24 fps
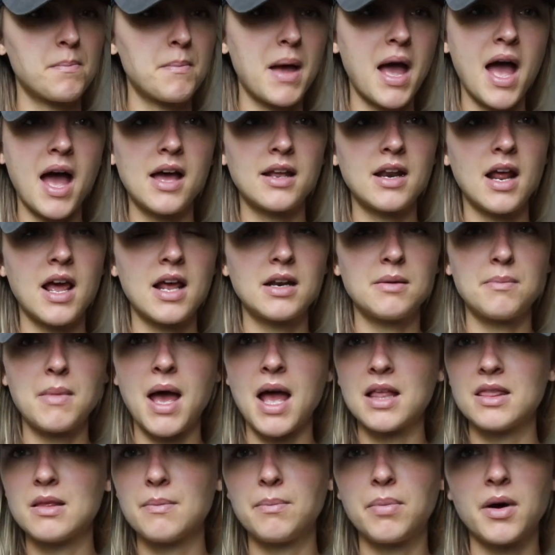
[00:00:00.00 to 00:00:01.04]
mat i had a
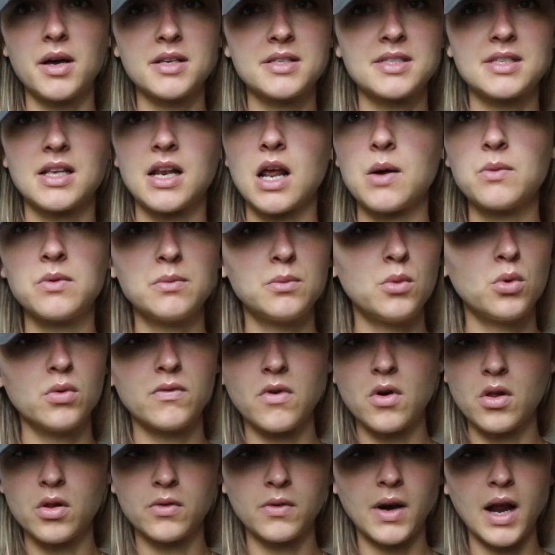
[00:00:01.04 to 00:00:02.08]
mat in the bus that i would
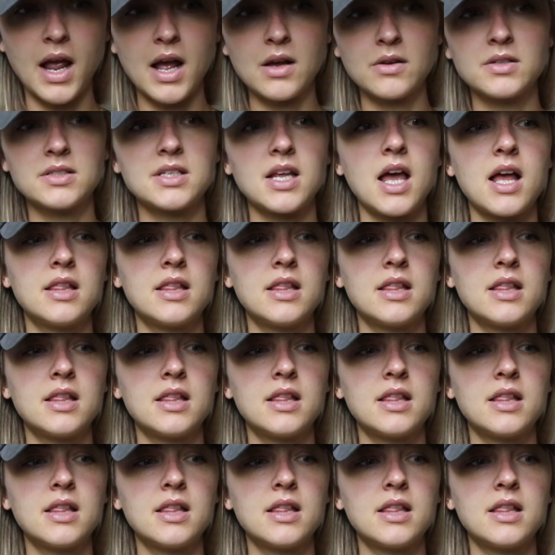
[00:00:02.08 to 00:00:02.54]
move all around